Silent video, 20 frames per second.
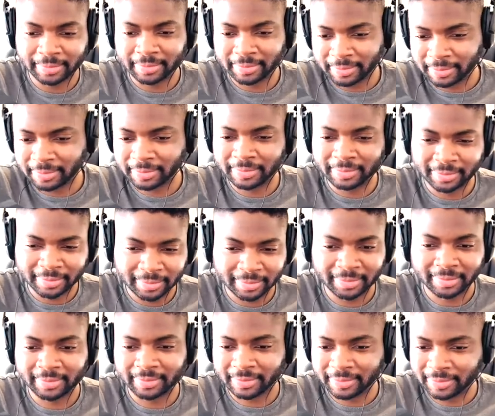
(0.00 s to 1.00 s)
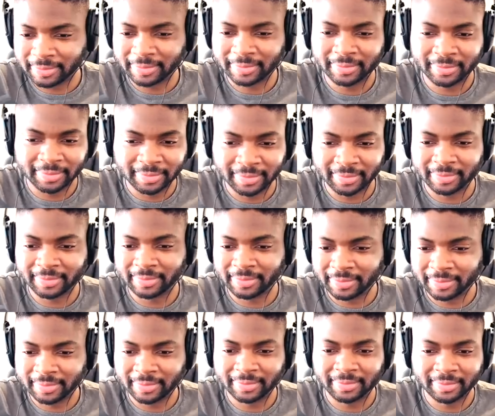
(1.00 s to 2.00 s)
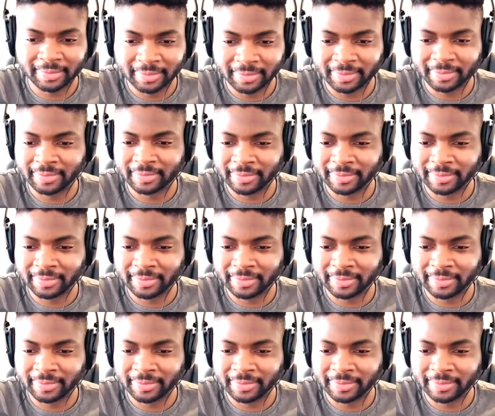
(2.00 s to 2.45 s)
Mama rolled over, this is what she